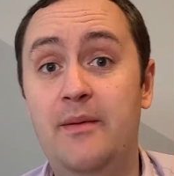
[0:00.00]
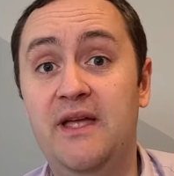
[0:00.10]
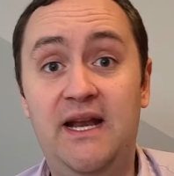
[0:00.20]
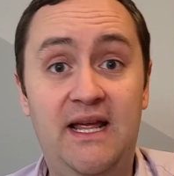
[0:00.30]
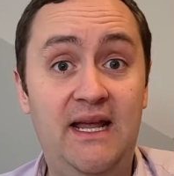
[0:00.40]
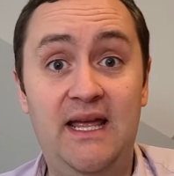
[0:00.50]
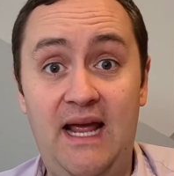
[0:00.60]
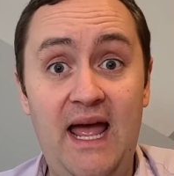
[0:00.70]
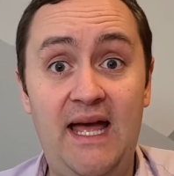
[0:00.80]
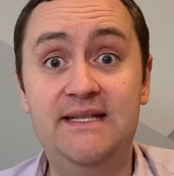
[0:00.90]
I'm going to get a
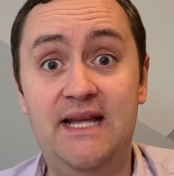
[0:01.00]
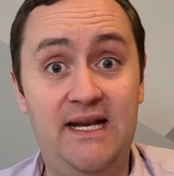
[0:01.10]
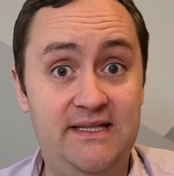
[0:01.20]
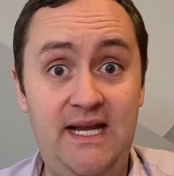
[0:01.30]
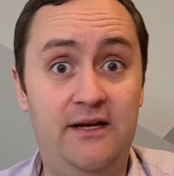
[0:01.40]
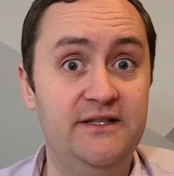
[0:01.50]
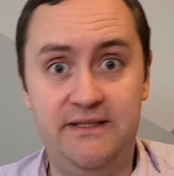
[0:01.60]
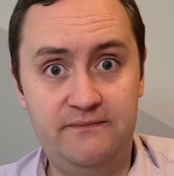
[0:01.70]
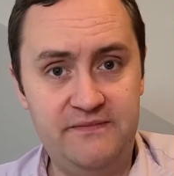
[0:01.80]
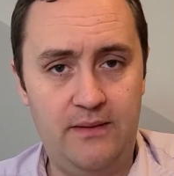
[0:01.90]
heads and a tails
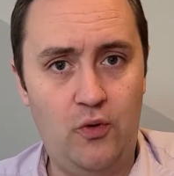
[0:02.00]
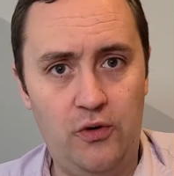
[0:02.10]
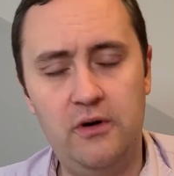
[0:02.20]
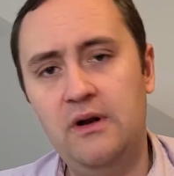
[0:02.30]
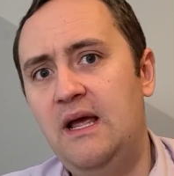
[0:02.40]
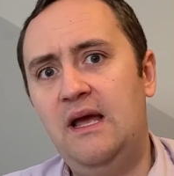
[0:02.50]
in some order.